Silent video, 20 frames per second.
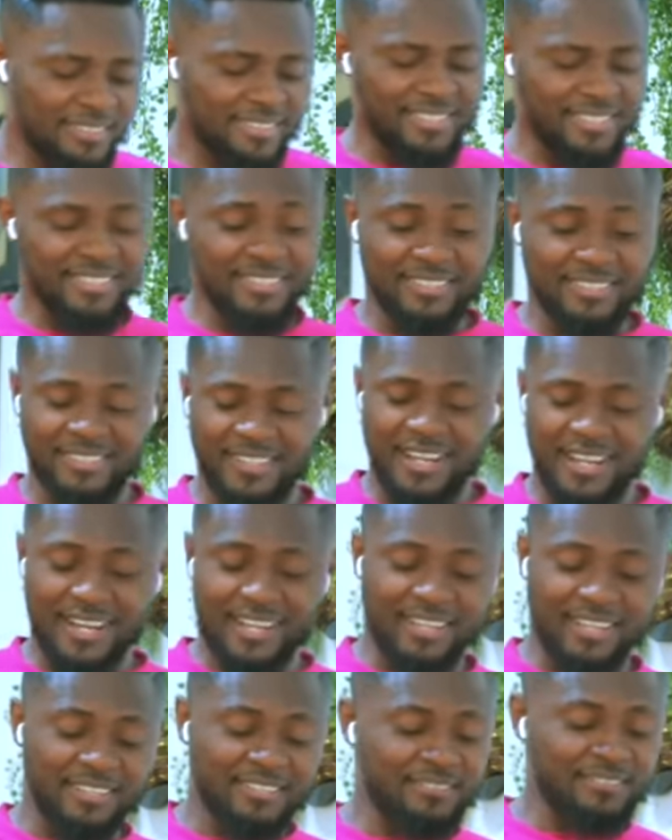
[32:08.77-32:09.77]
Listen,
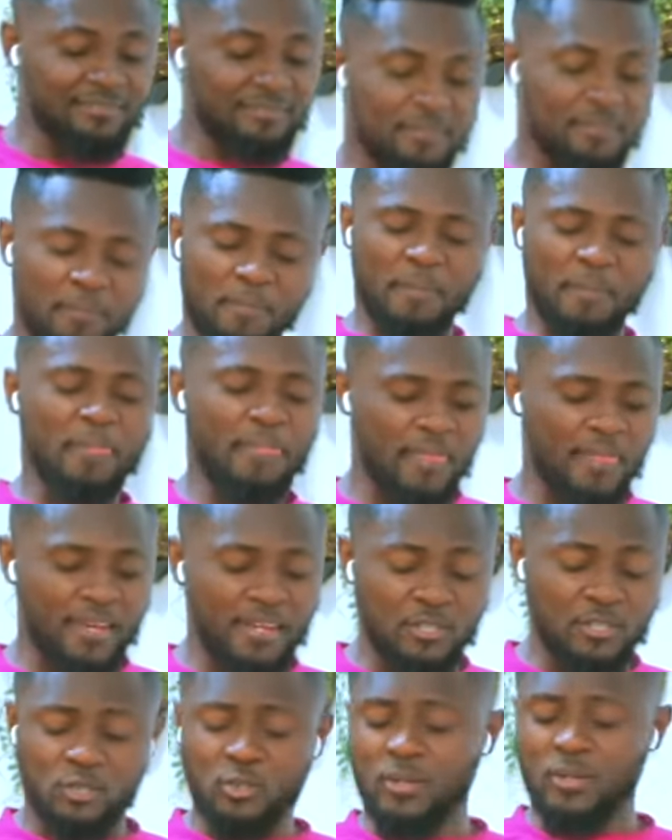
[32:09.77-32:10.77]
I
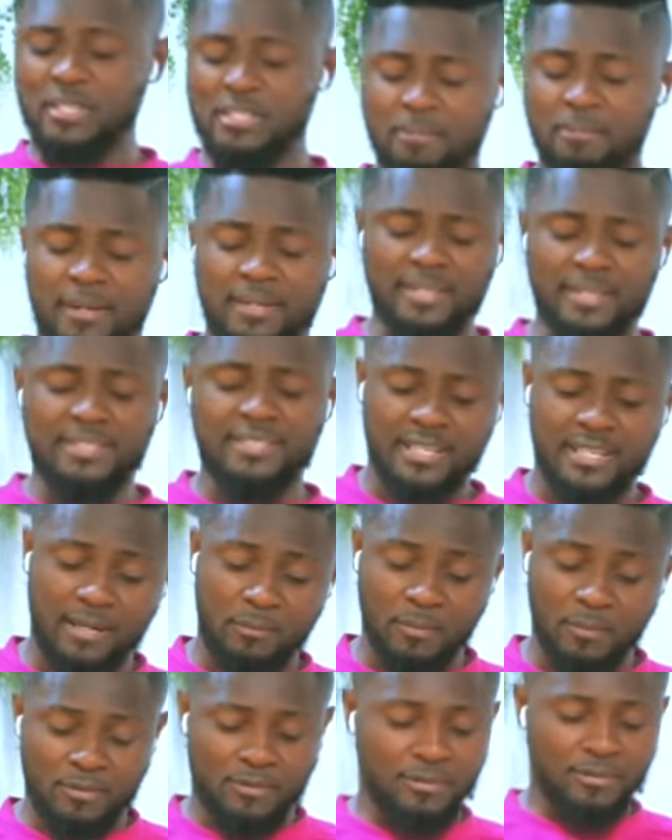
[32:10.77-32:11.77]
enjoy spending
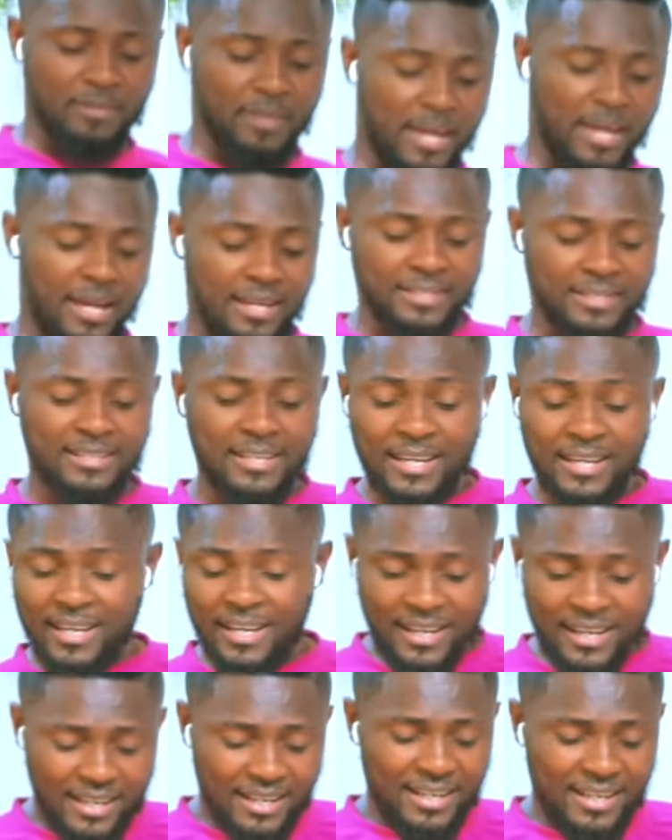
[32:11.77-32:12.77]
time with you, and
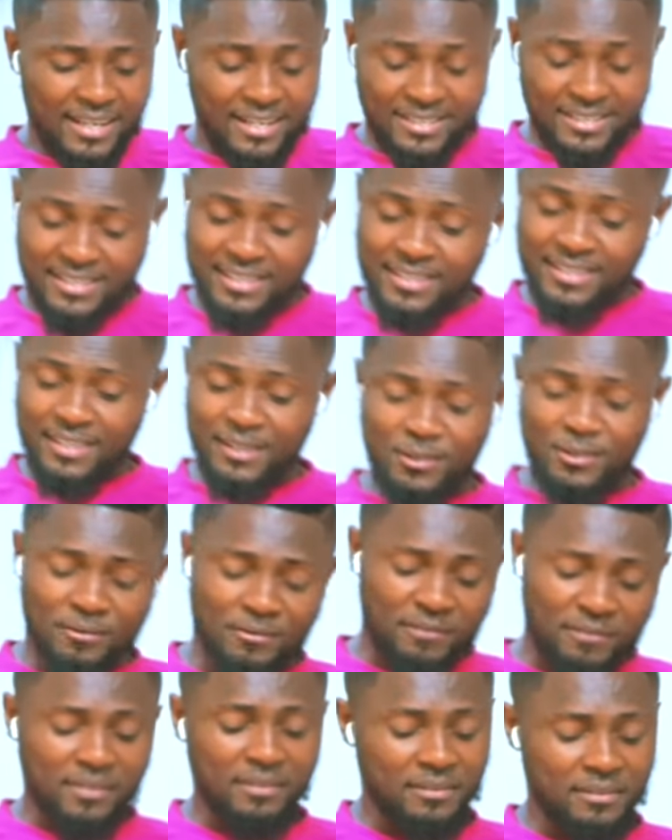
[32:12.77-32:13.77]
I see that you
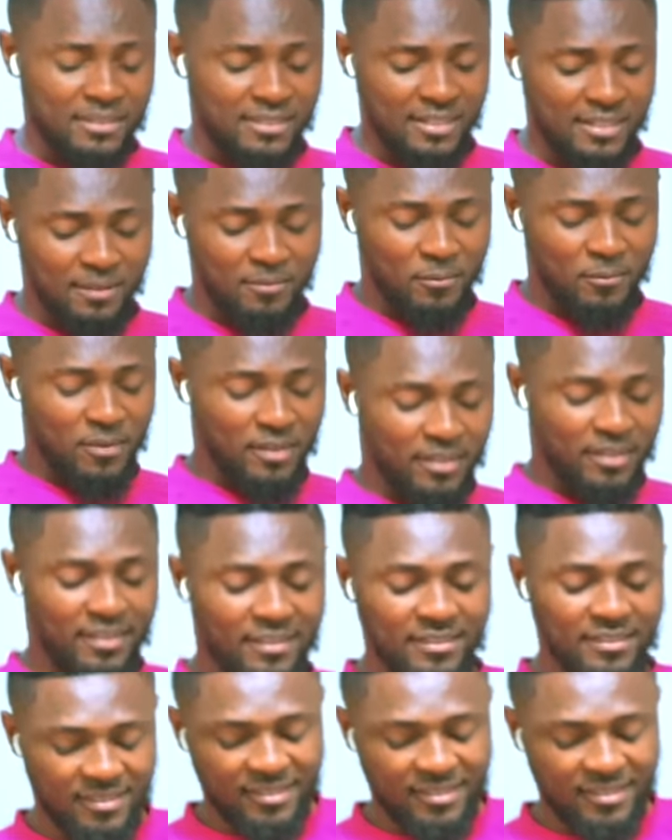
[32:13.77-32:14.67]
feel the same way.